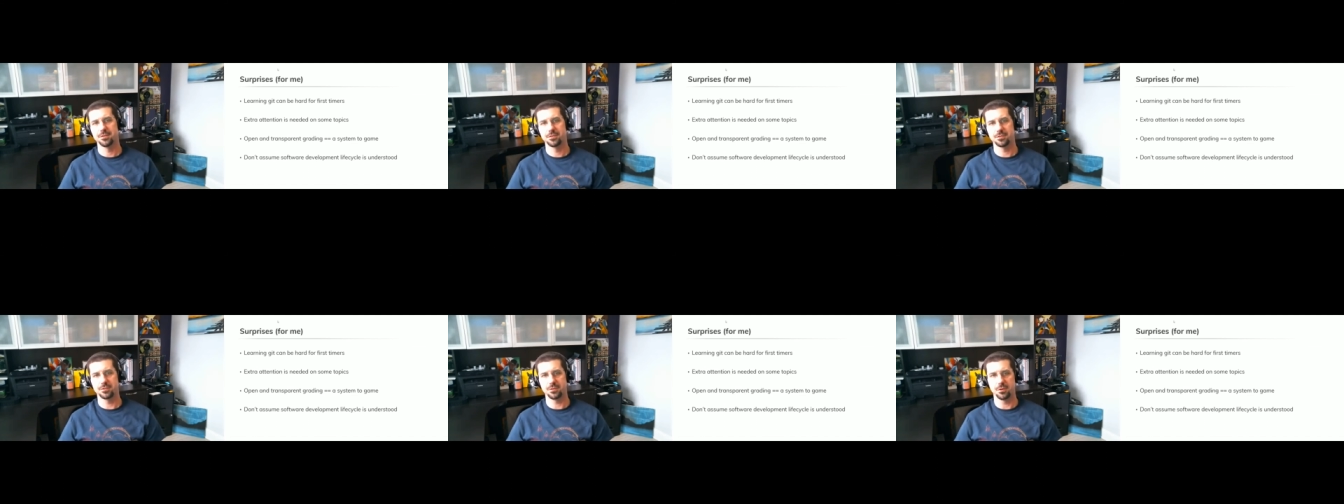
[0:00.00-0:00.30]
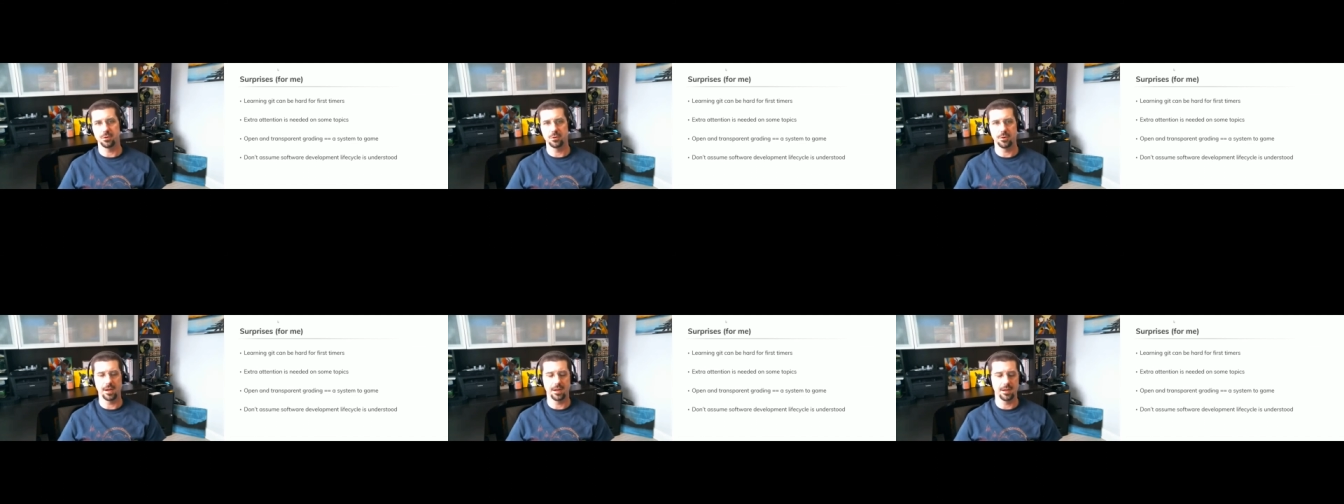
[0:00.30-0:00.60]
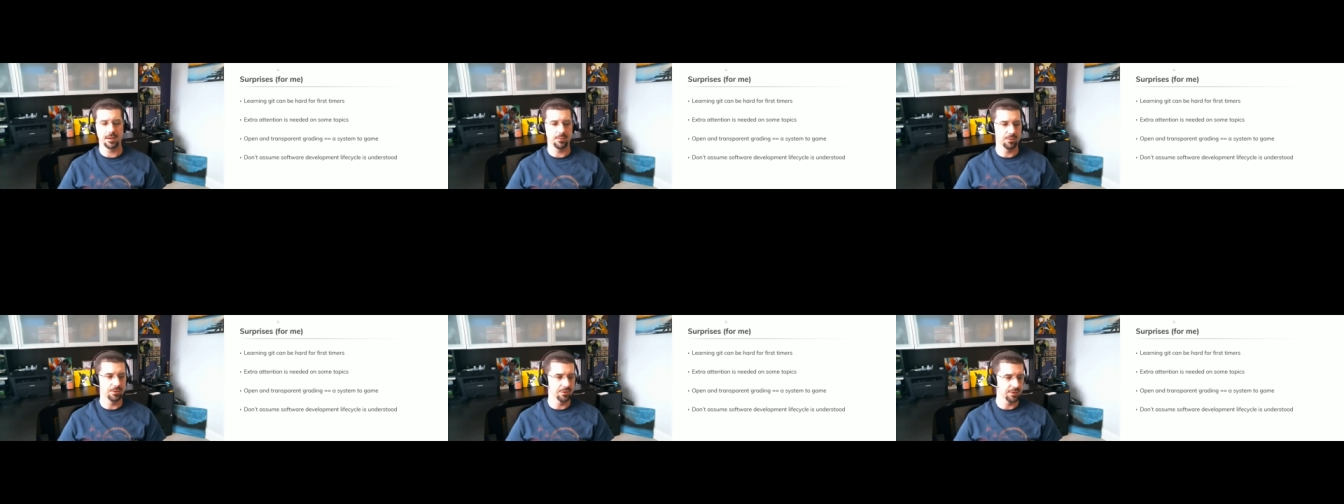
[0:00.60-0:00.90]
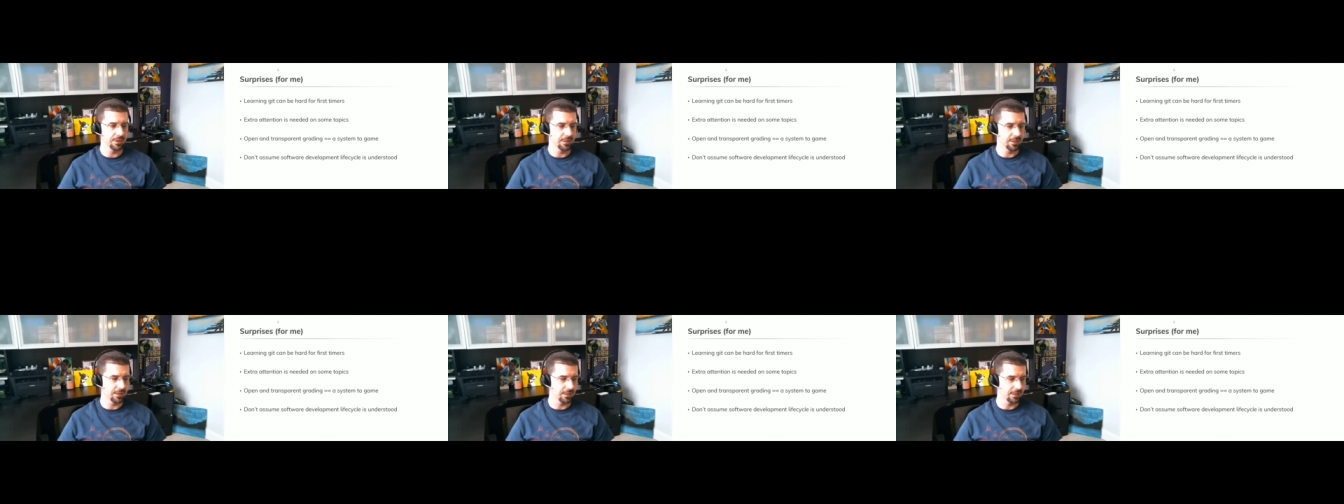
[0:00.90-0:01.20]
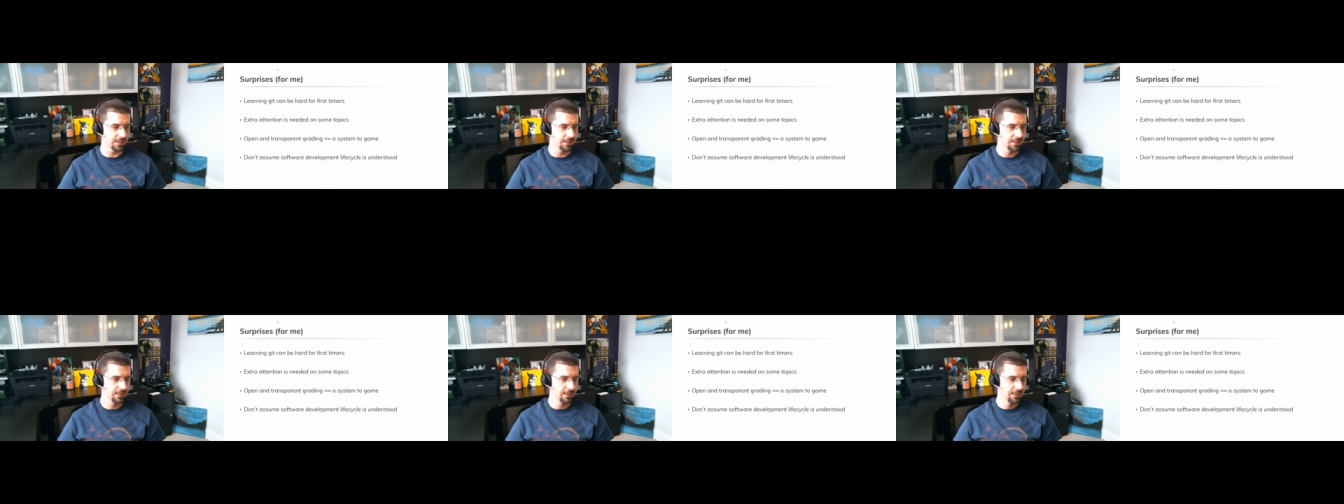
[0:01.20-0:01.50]
So I will
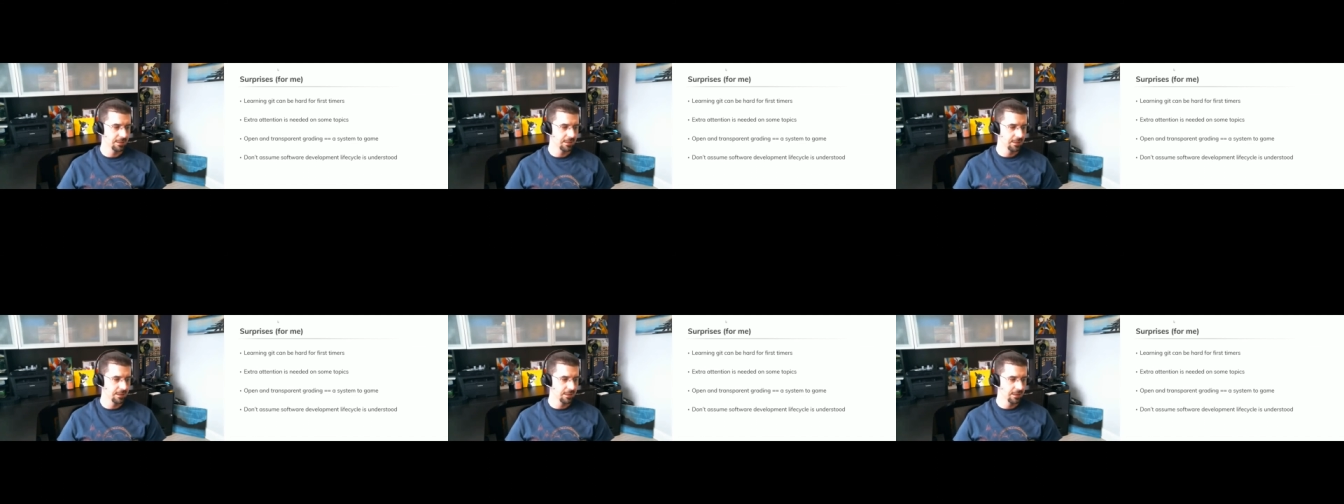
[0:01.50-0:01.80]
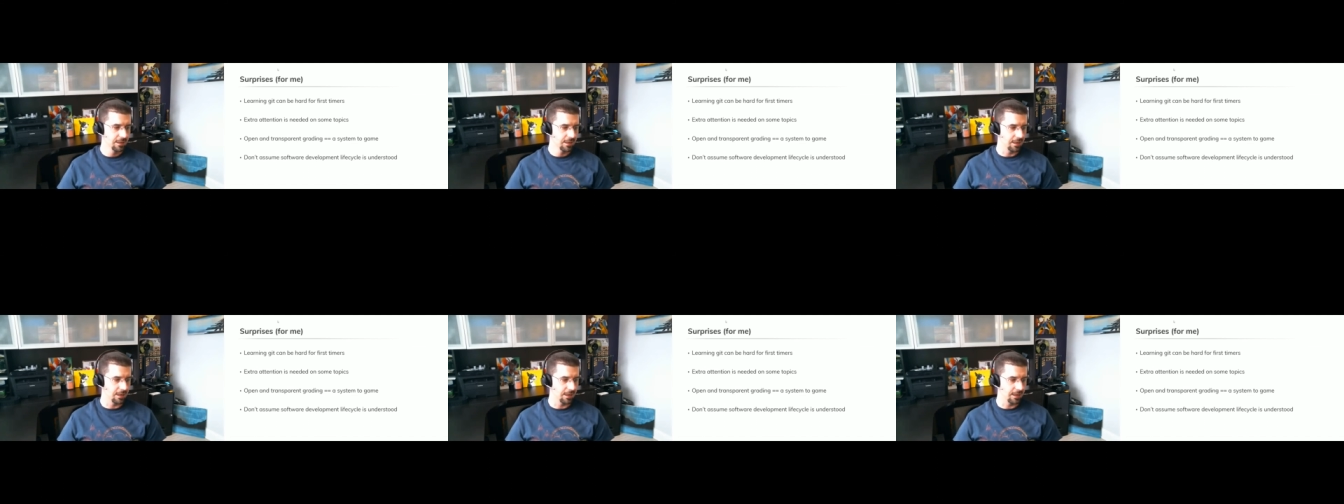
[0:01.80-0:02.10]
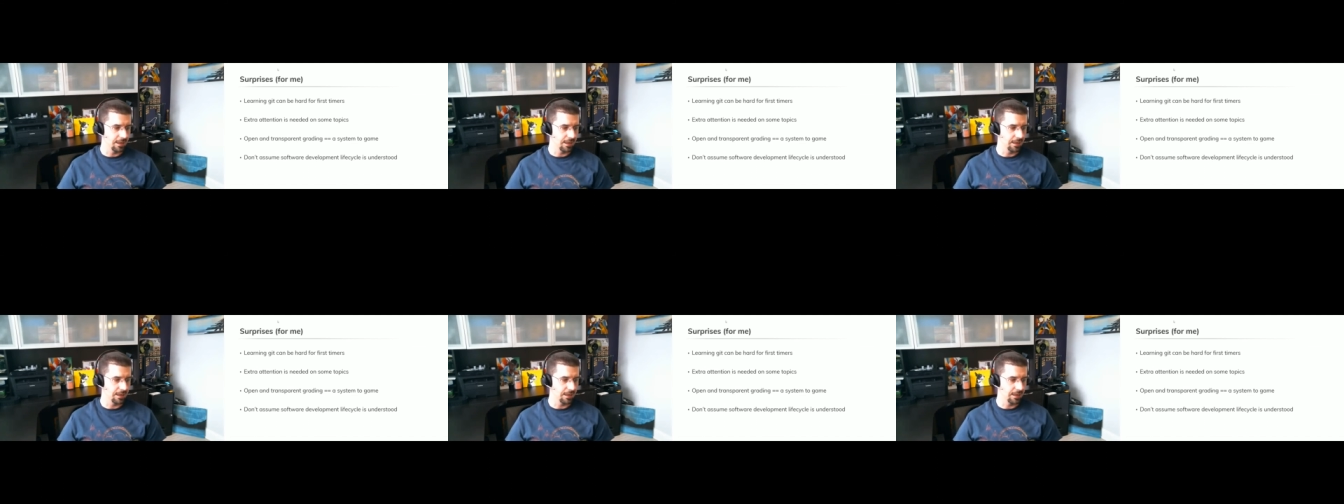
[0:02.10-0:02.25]
uh, uh,